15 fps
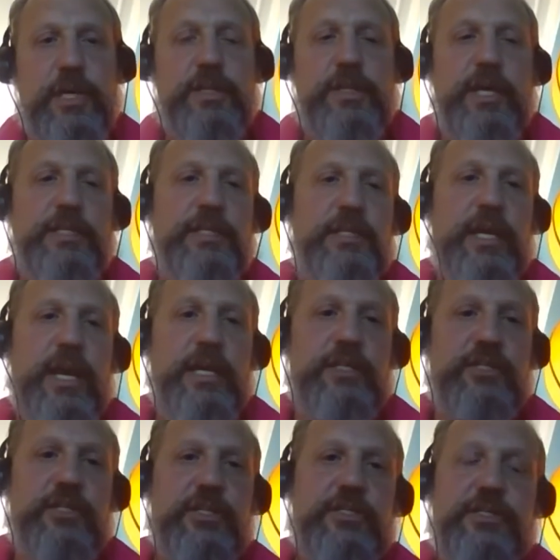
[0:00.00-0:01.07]
And that
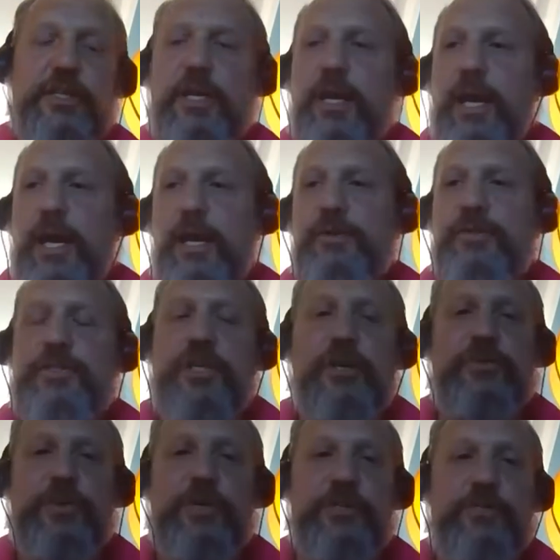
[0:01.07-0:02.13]
engages our slow
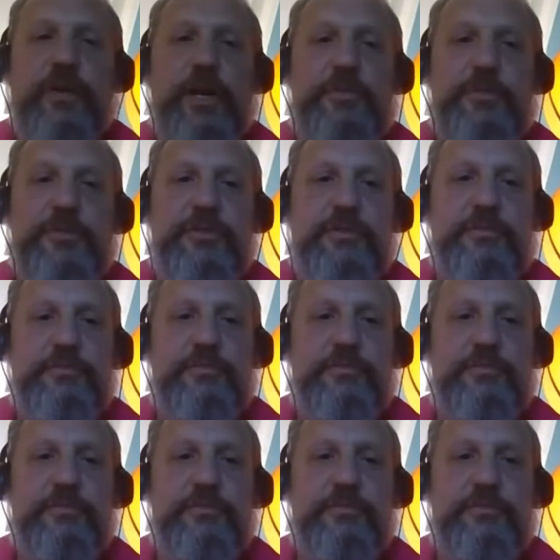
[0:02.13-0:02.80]
twitch fibers,